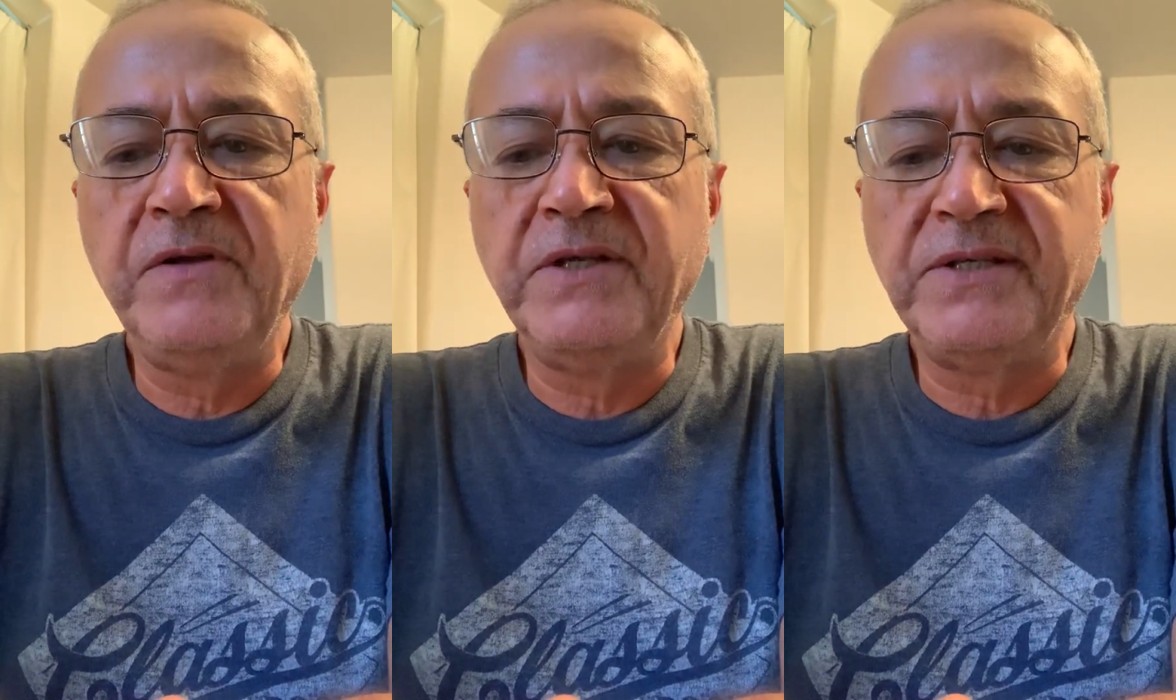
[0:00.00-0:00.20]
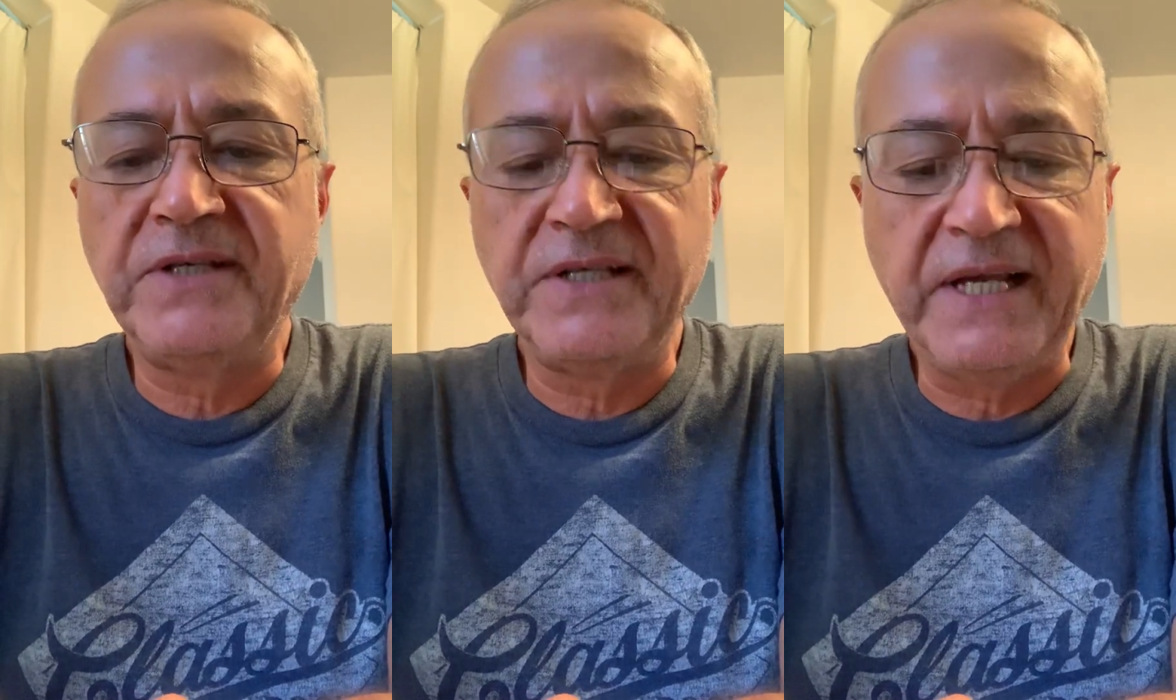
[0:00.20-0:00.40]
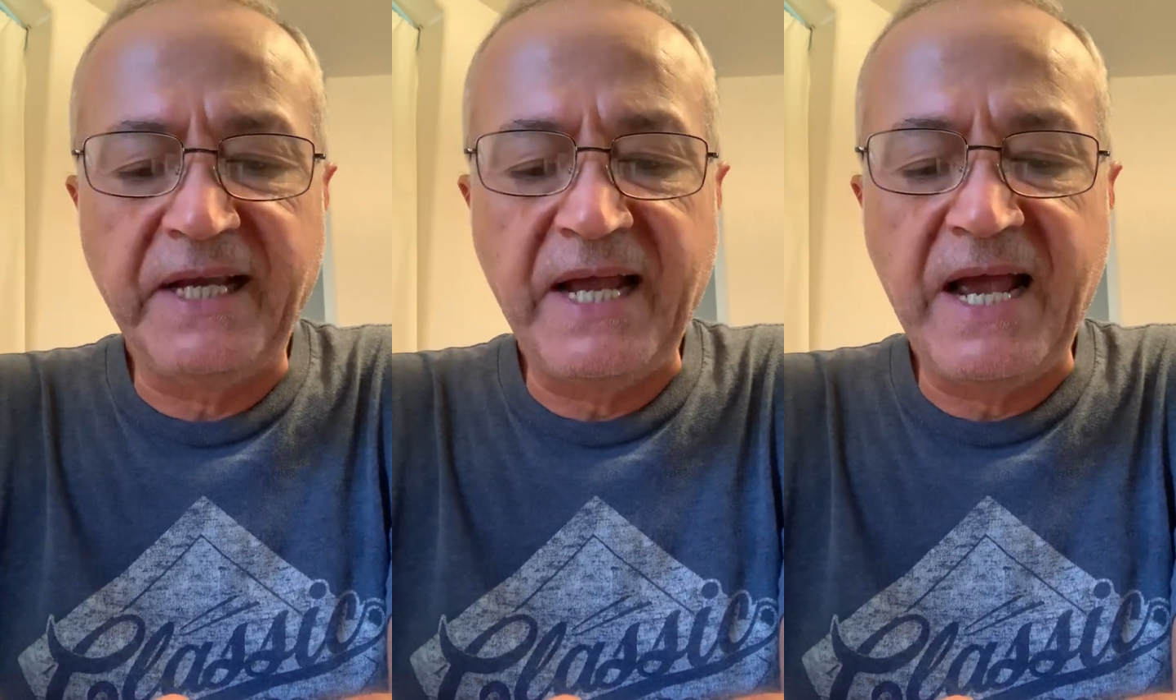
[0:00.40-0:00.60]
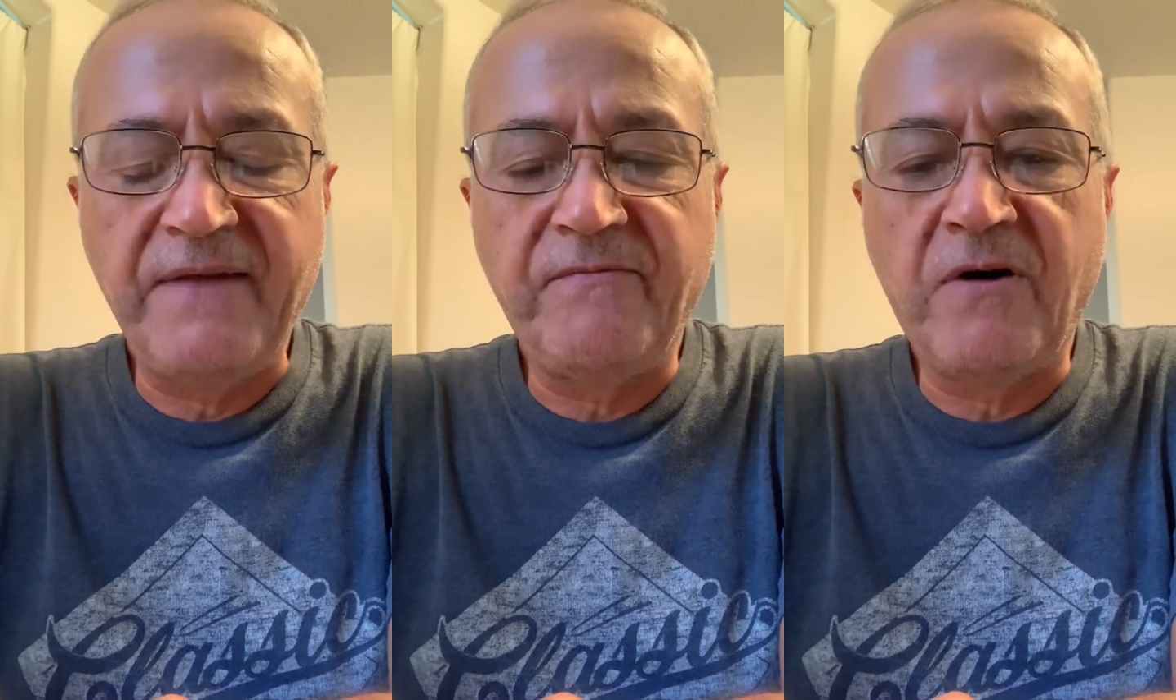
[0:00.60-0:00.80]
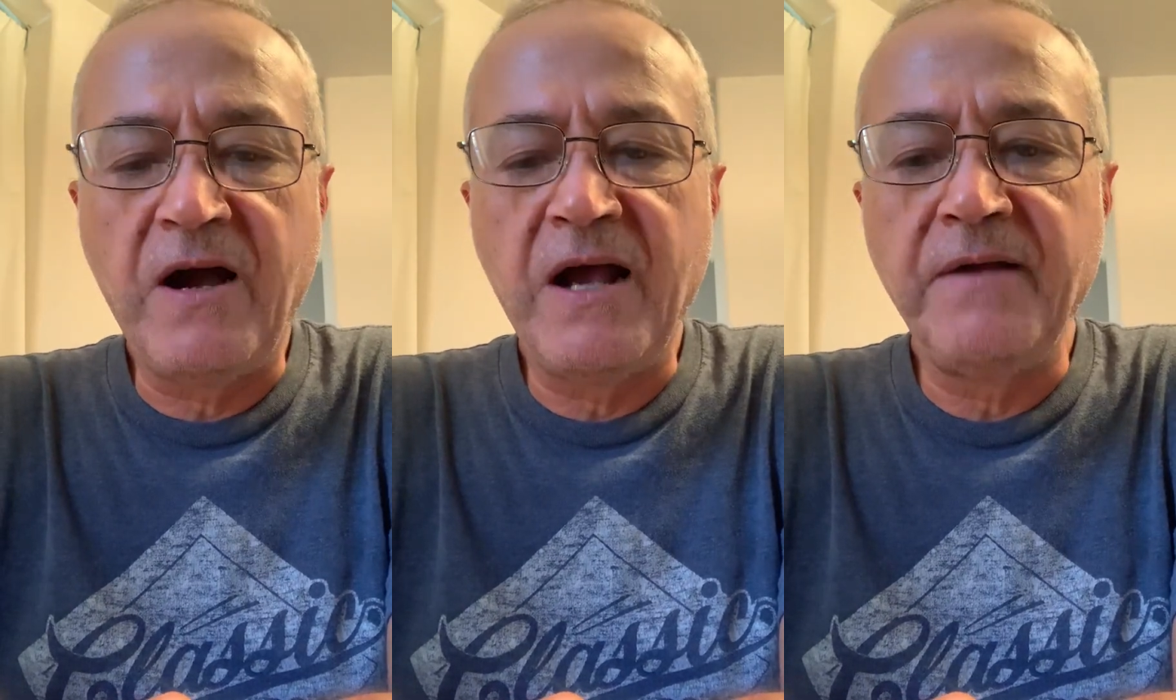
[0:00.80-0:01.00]
this is again
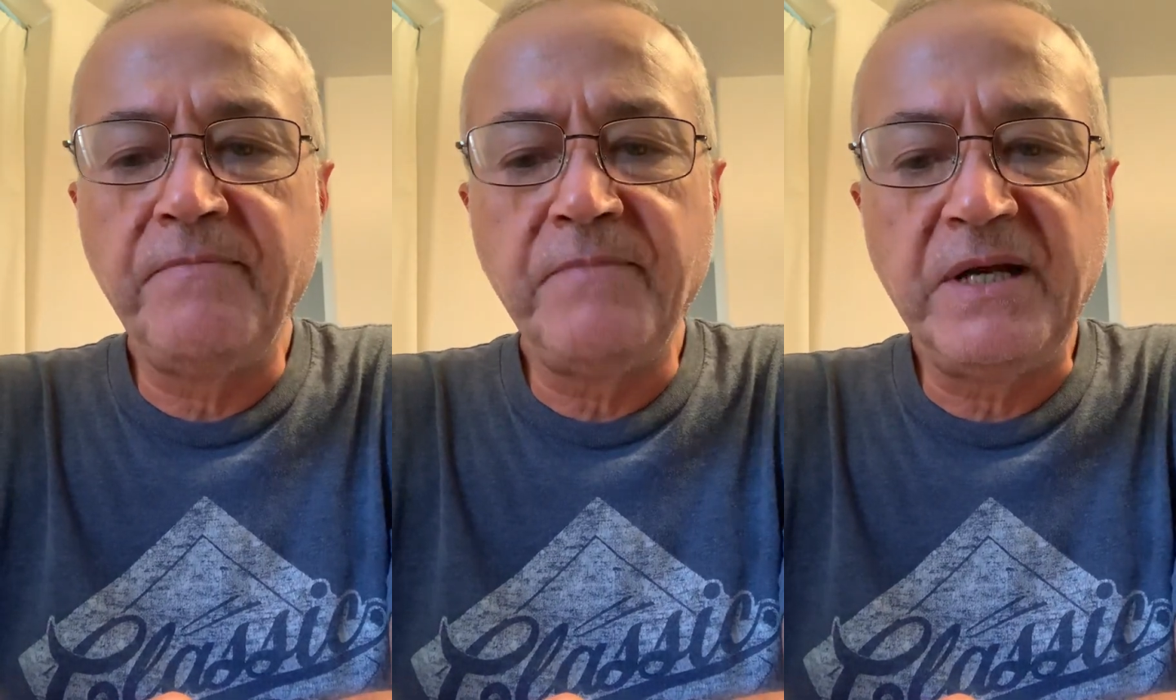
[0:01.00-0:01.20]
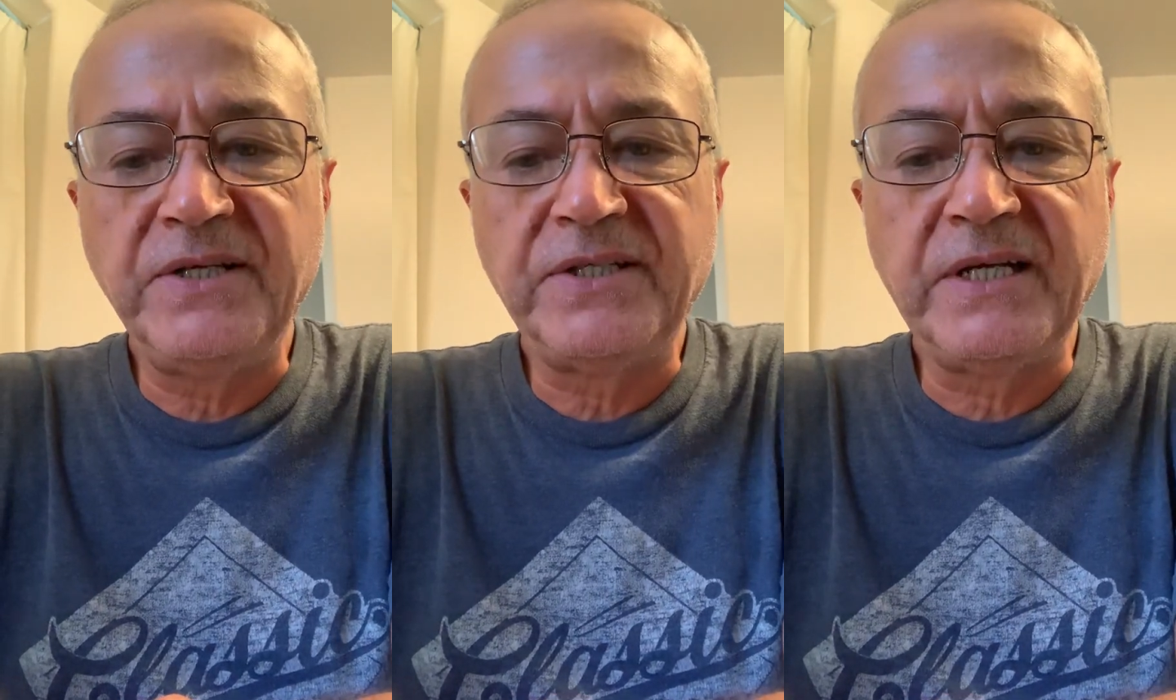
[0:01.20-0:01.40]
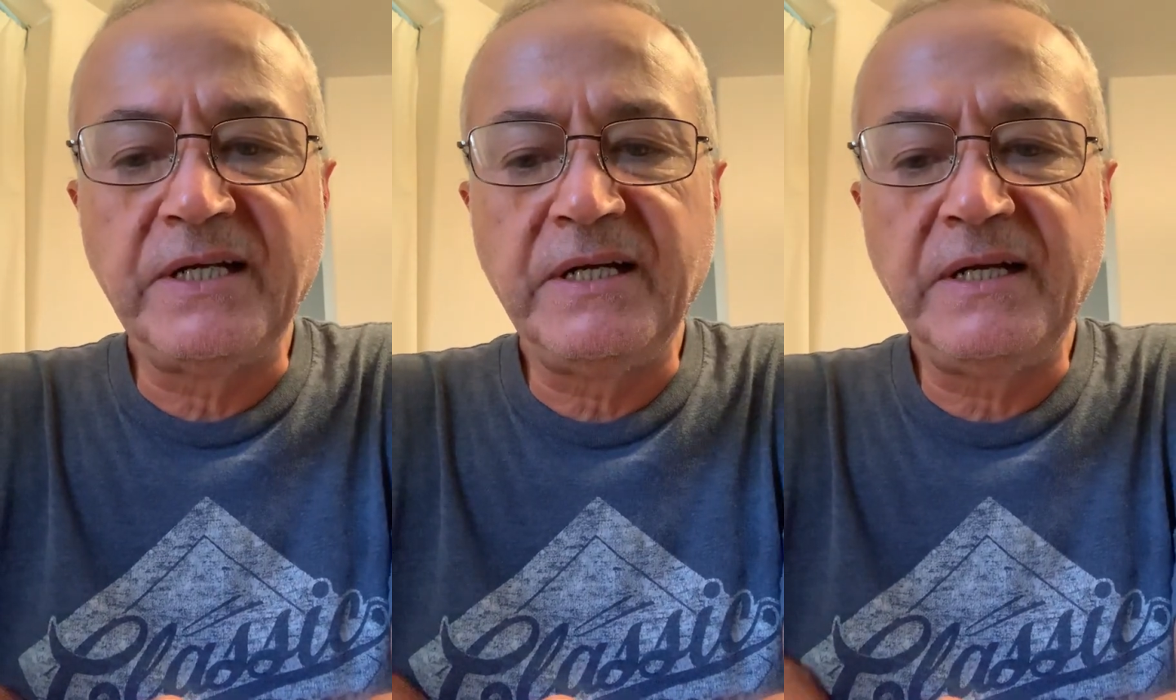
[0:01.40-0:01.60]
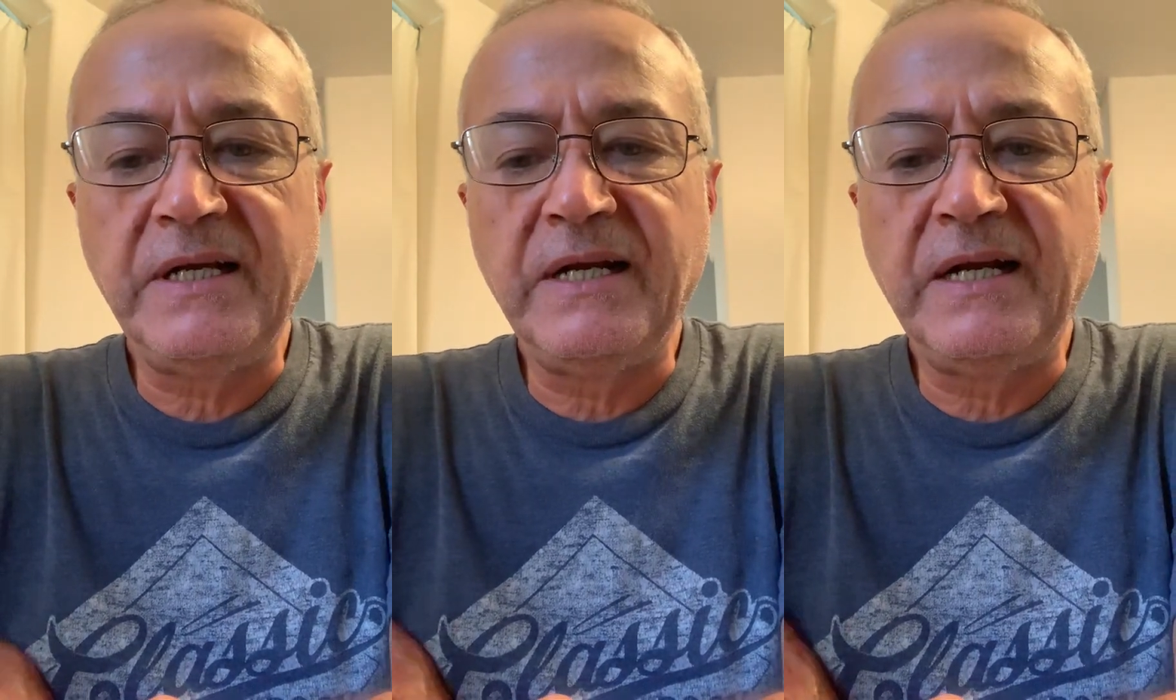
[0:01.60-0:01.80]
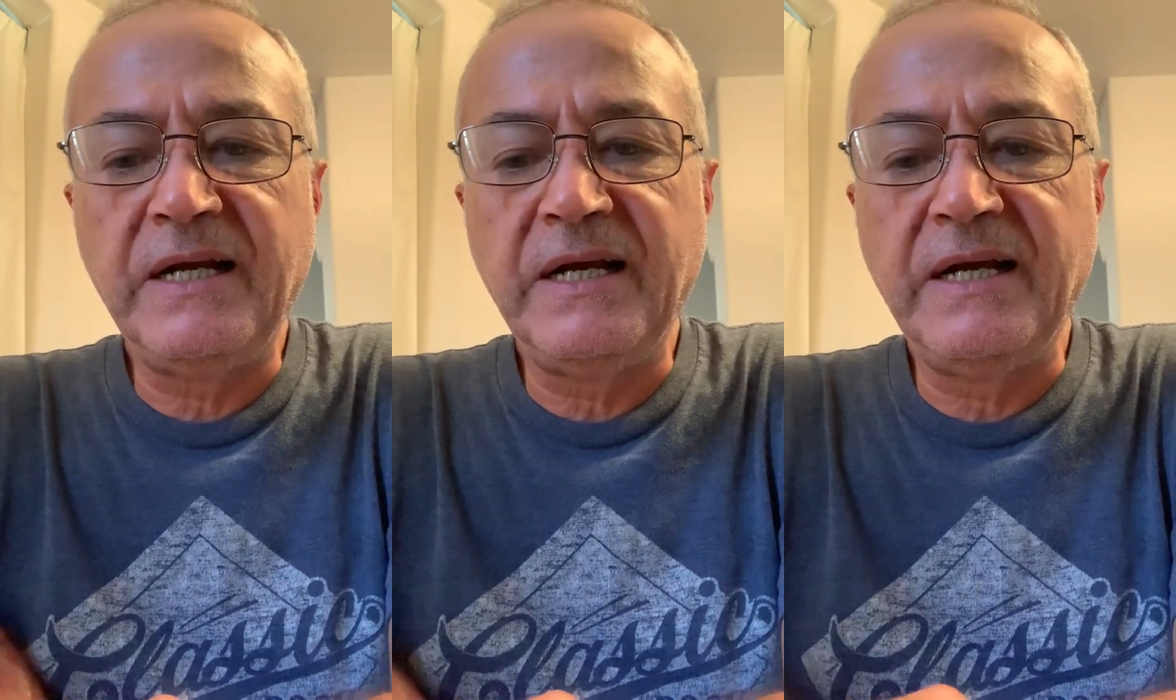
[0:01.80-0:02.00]
why I mentioned
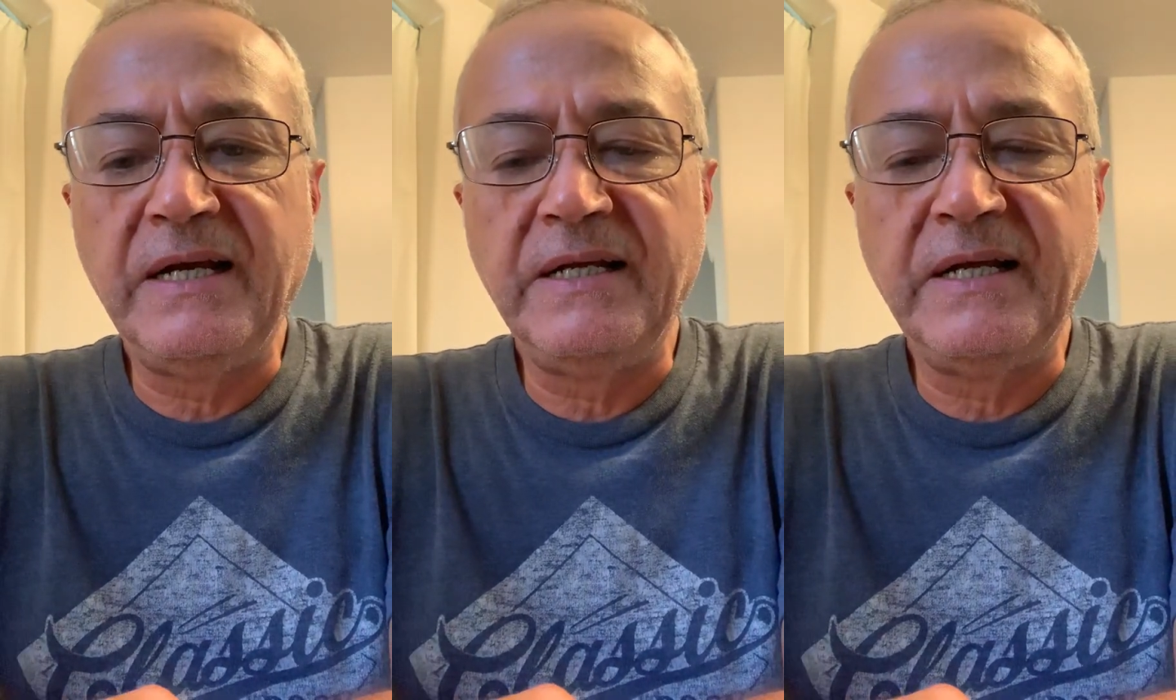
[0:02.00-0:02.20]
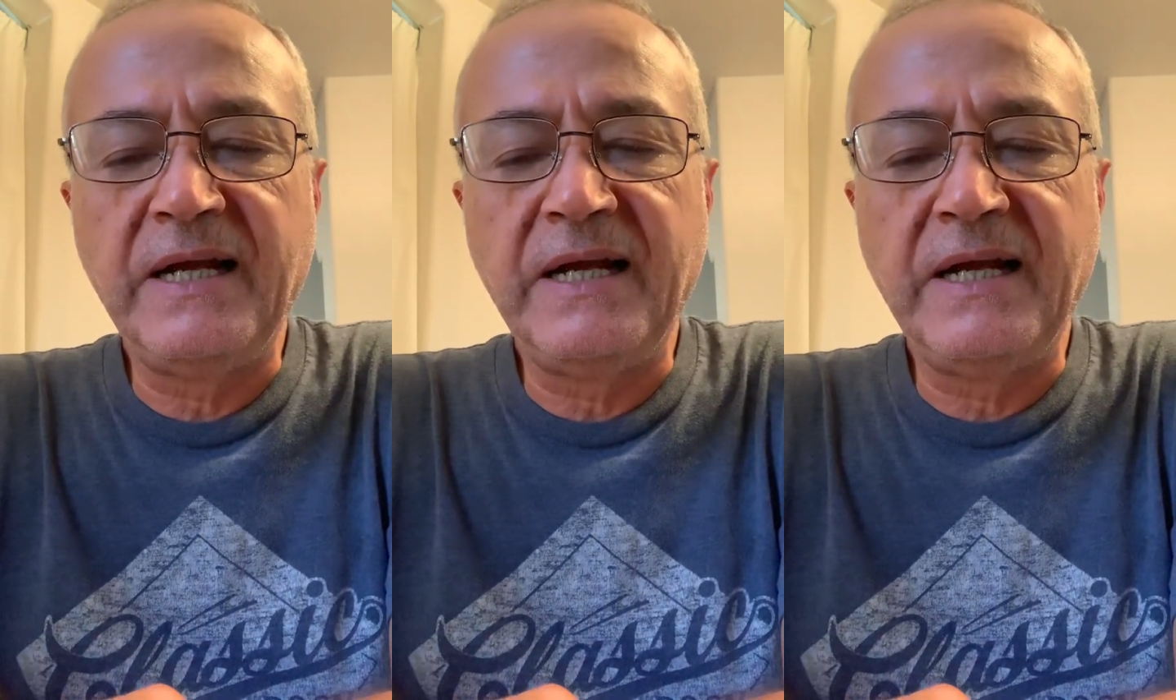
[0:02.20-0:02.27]
in